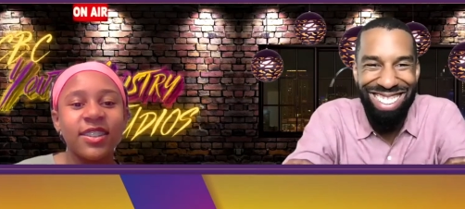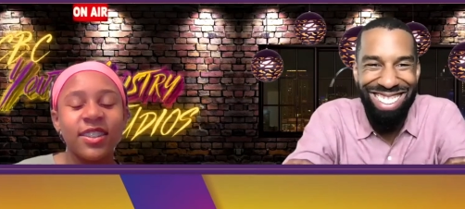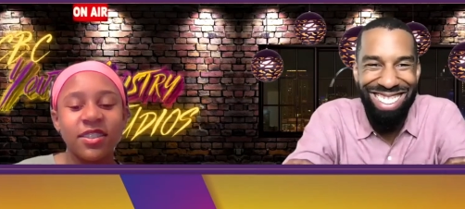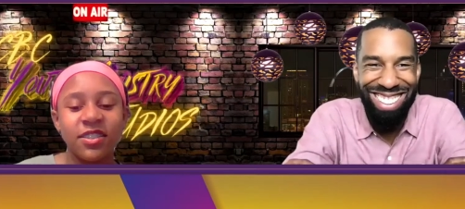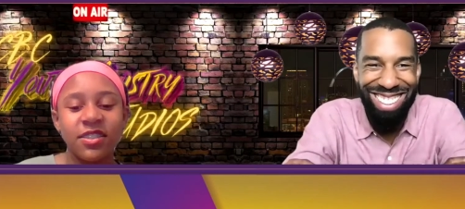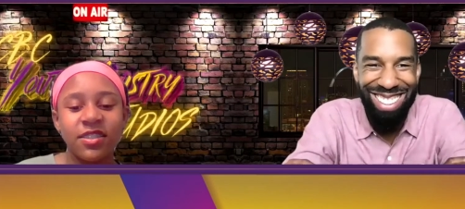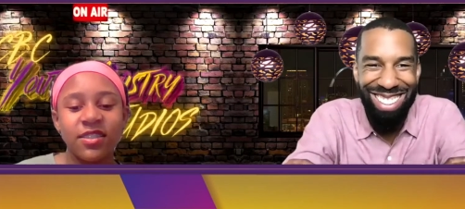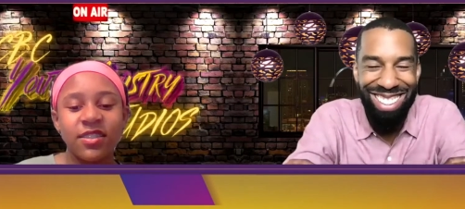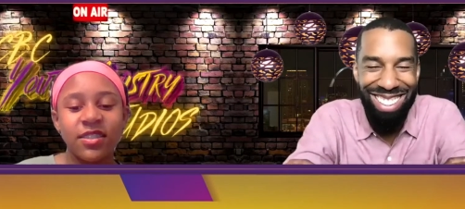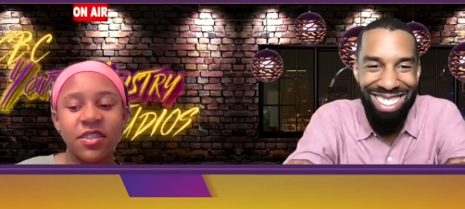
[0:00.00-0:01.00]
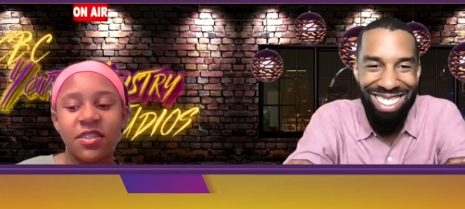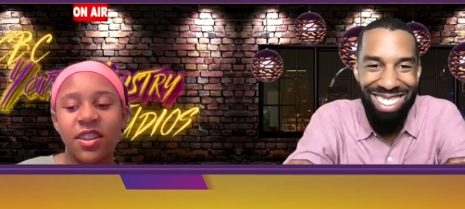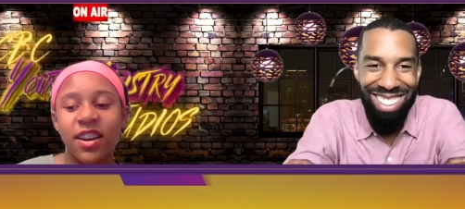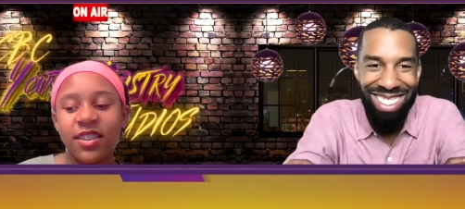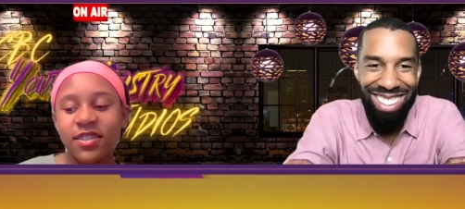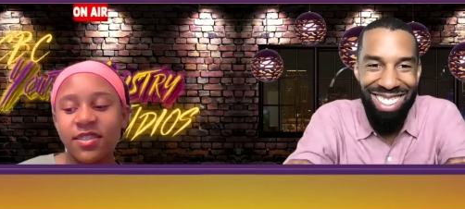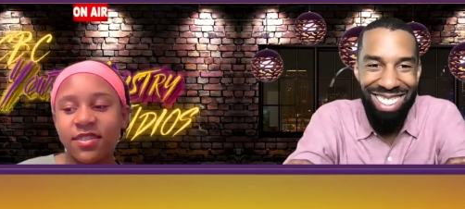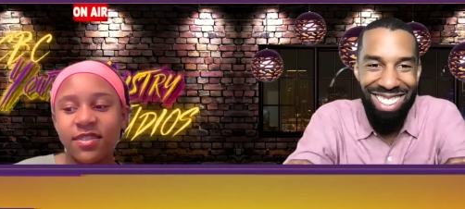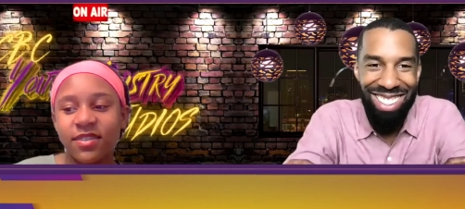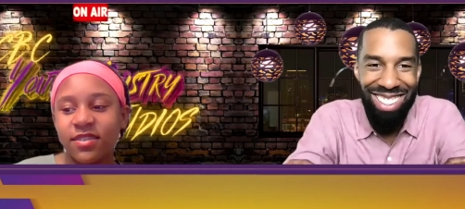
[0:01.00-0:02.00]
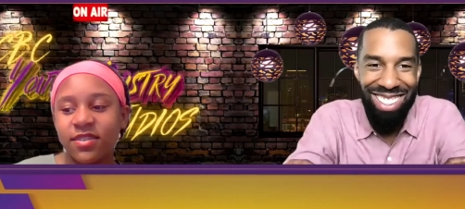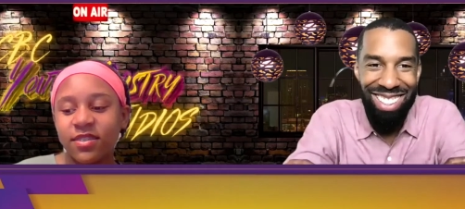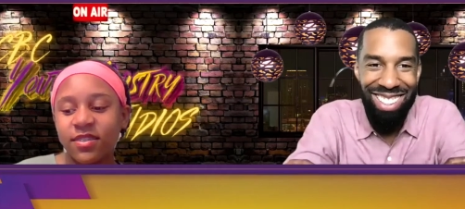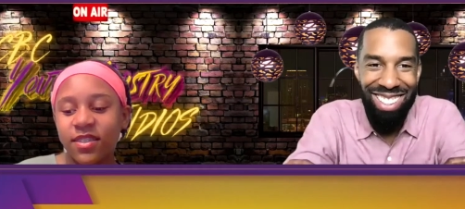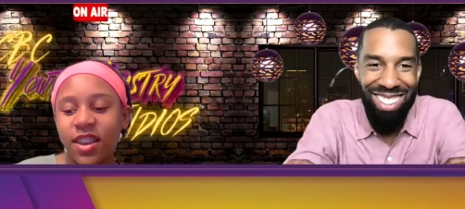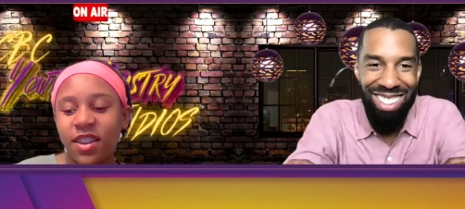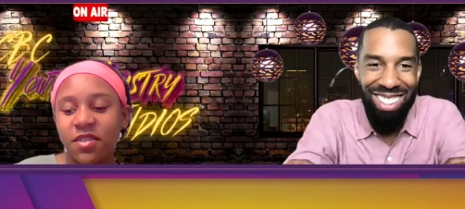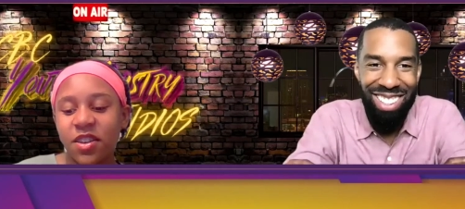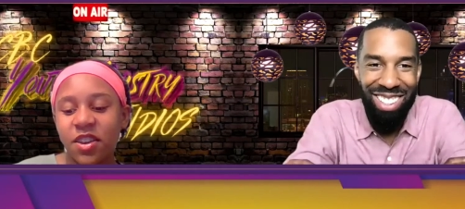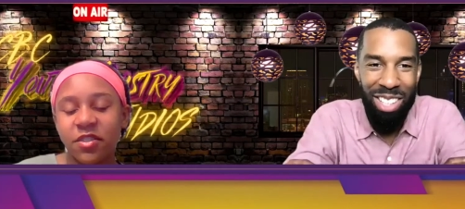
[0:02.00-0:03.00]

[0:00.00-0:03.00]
Speaker 1: they just they're not as I don't know.